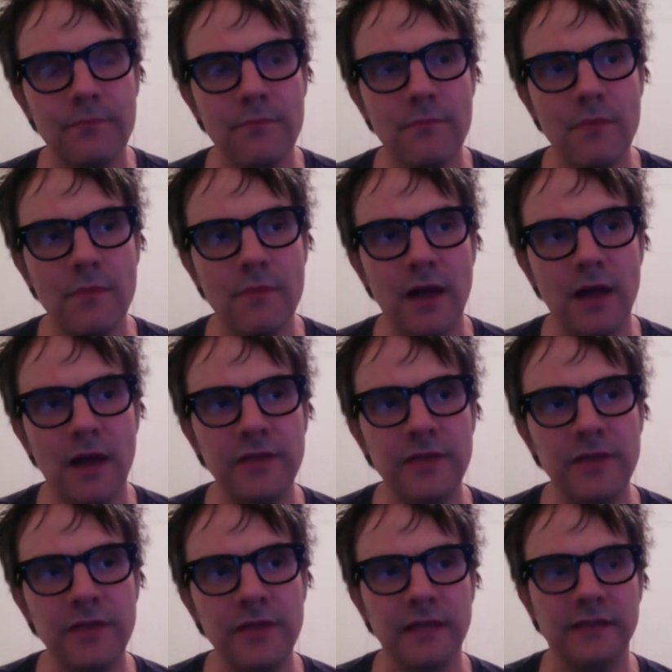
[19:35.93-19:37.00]
I think that
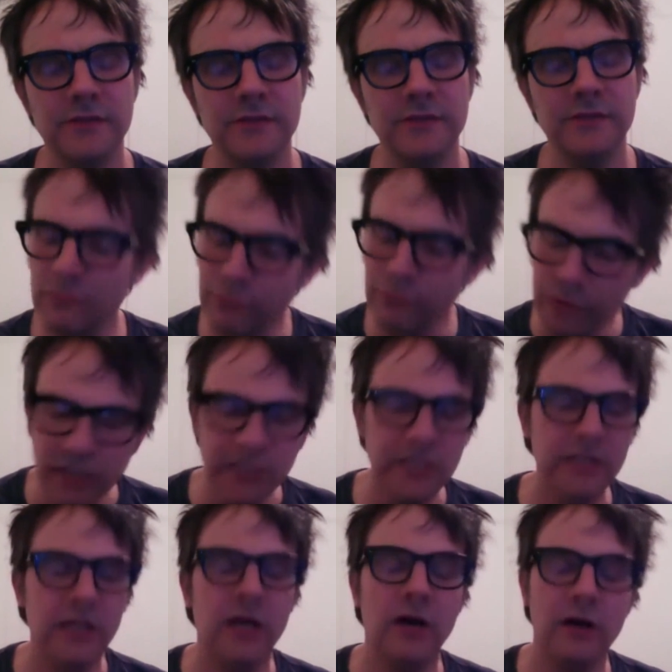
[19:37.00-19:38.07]
like there's
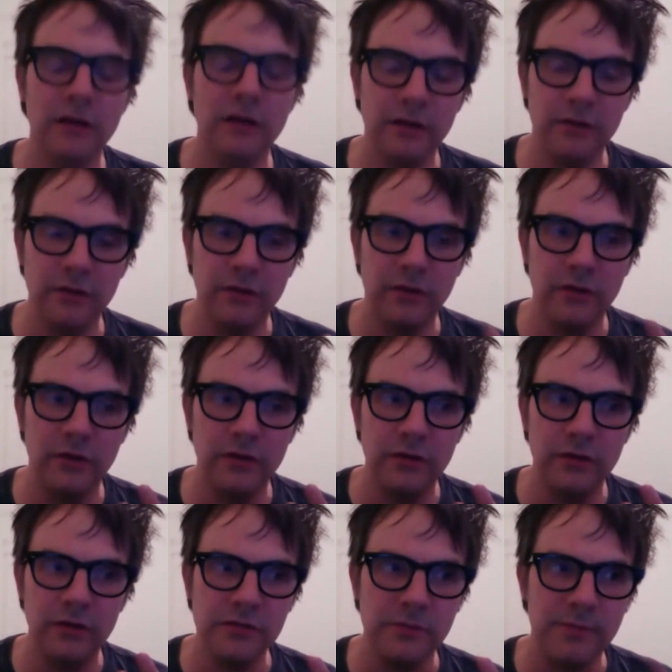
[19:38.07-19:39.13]

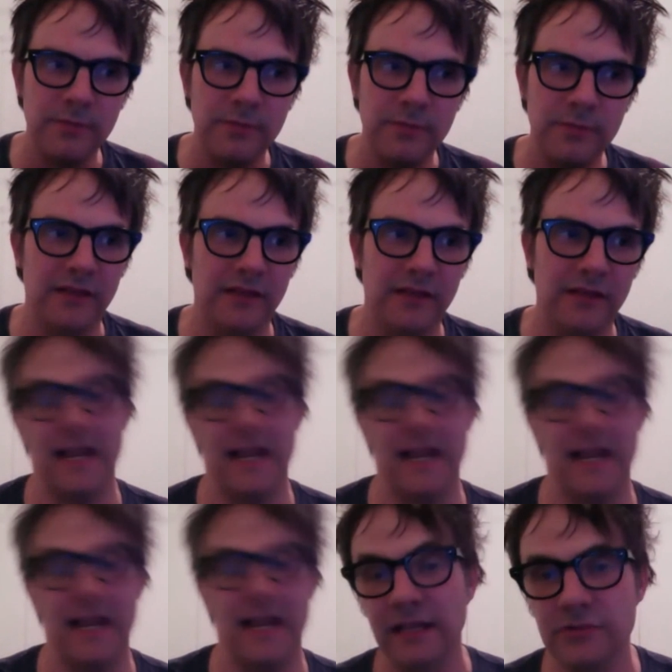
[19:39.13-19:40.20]
a balance that I like
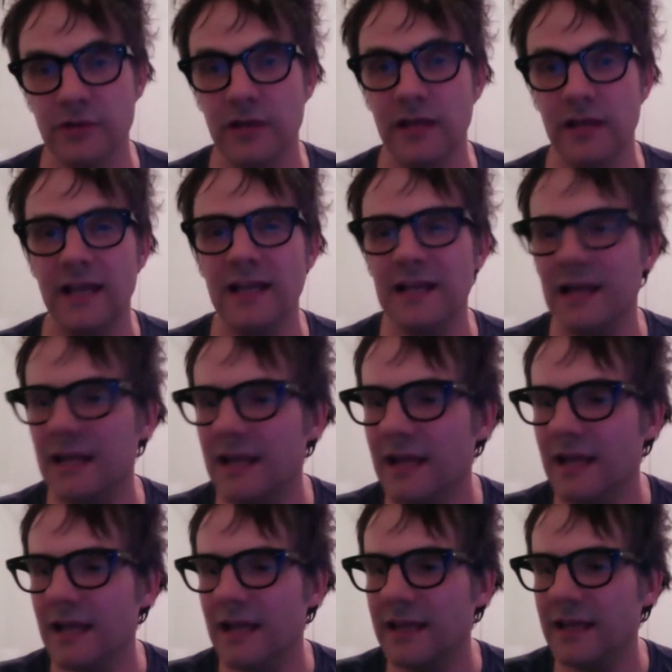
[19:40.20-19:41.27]
to strike. I
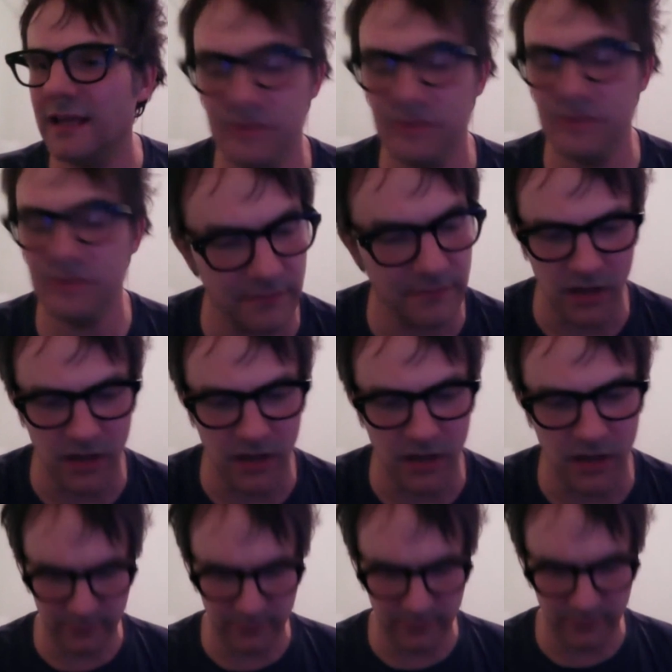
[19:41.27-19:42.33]
guess I'll just have to talk
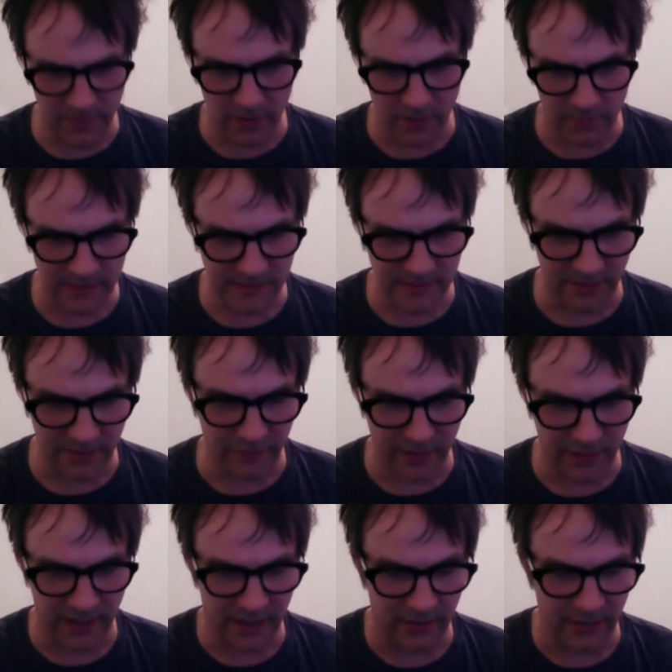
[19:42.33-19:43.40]
about myself right
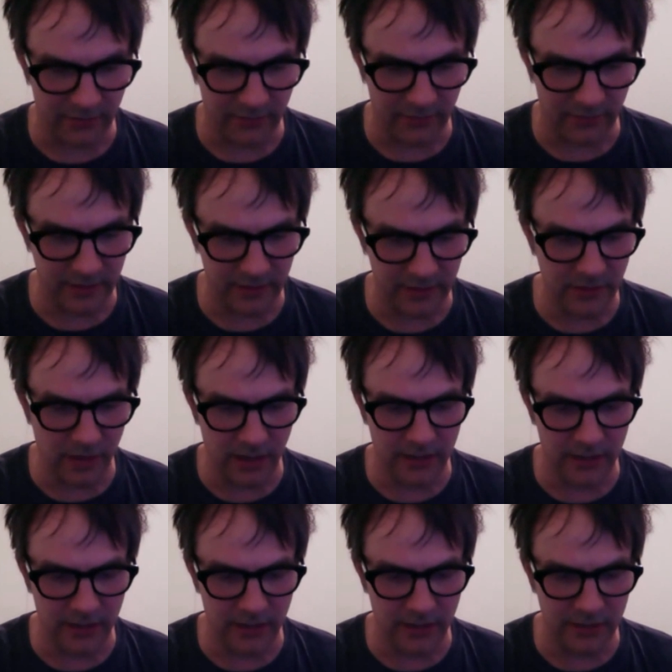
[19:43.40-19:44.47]
now, and not
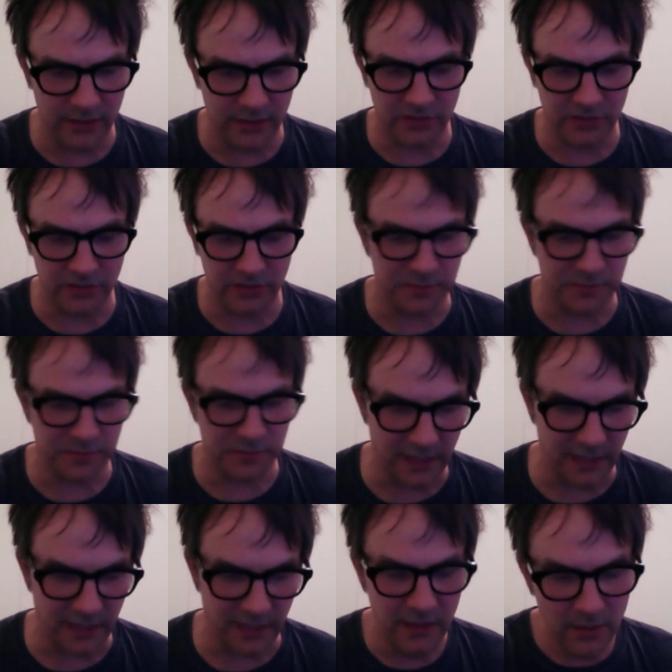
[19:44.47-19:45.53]
generally speaking,
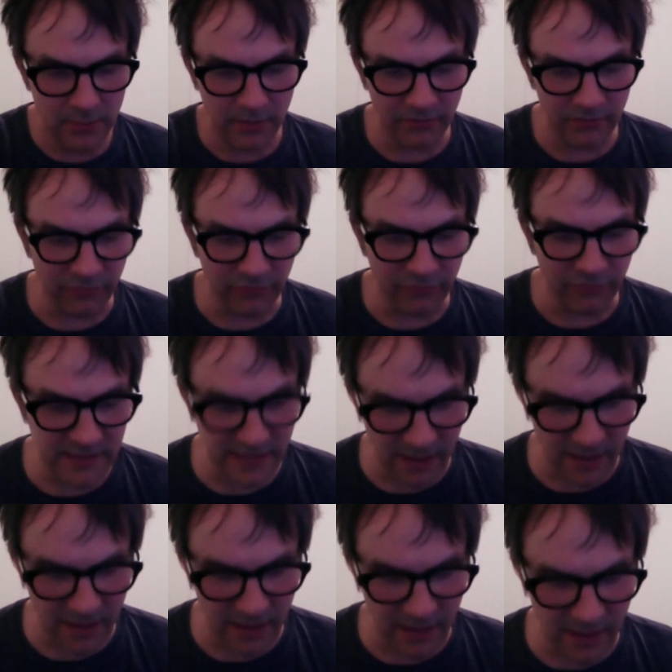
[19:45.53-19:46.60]
but for
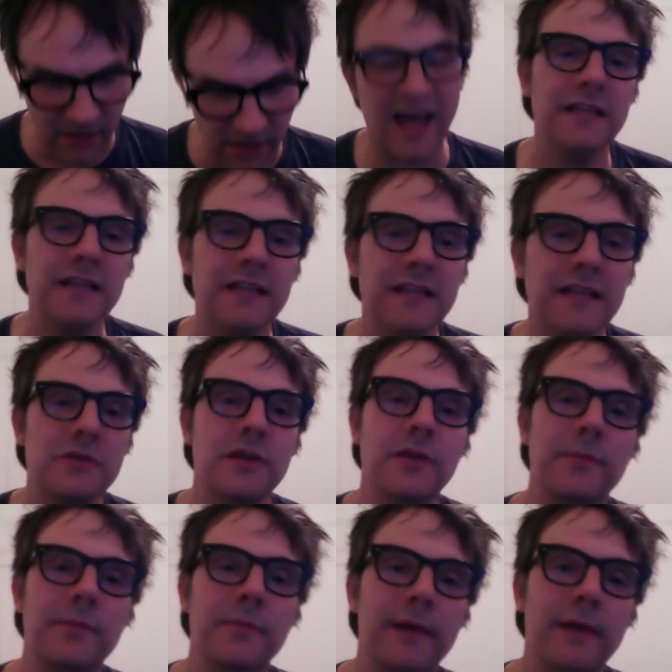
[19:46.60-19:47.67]
myself, I like to strike a
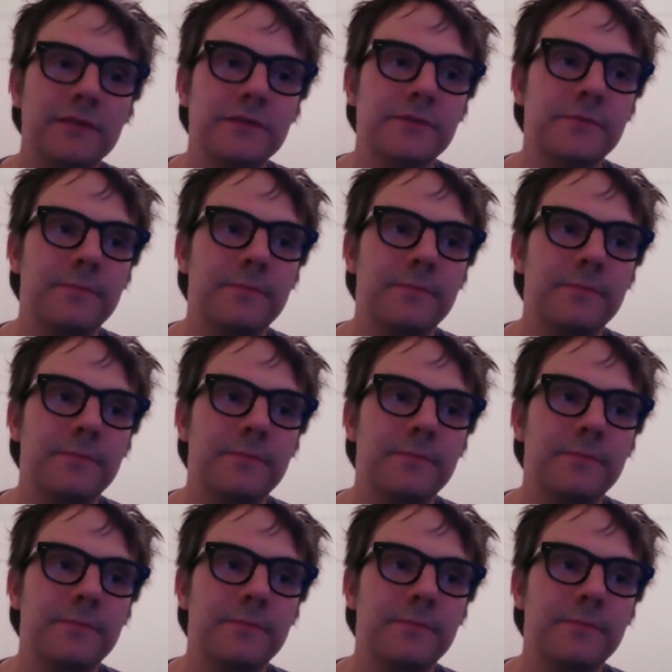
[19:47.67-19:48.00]
balance